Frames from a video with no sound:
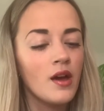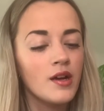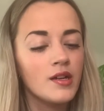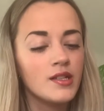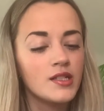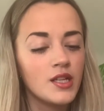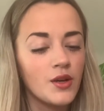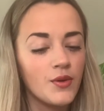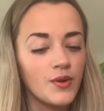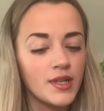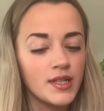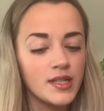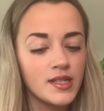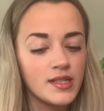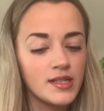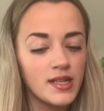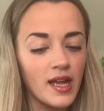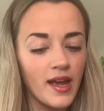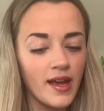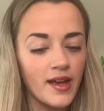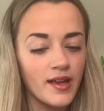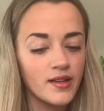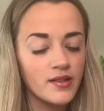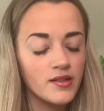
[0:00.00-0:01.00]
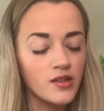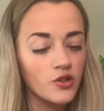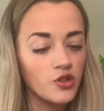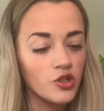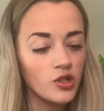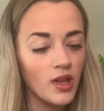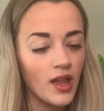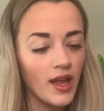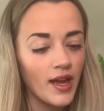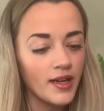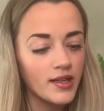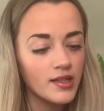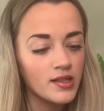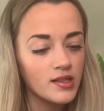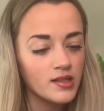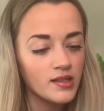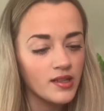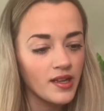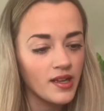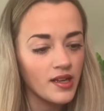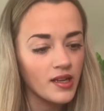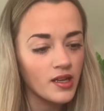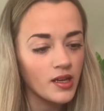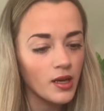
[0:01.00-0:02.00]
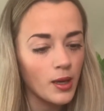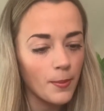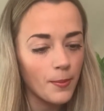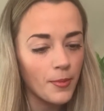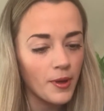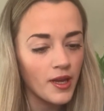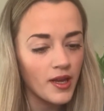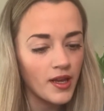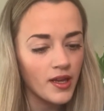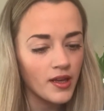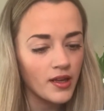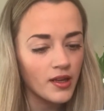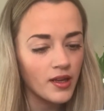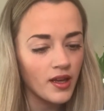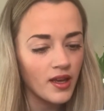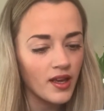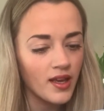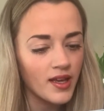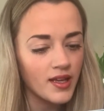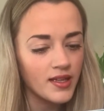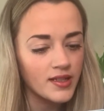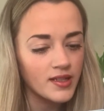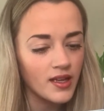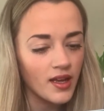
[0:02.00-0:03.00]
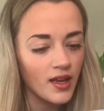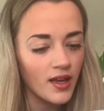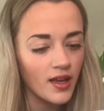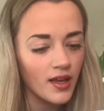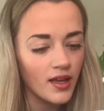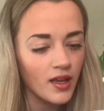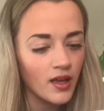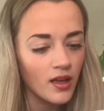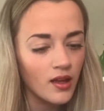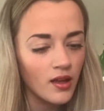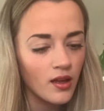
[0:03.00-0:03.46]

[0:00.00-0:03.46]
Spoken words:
So it says, July sneak peek is a,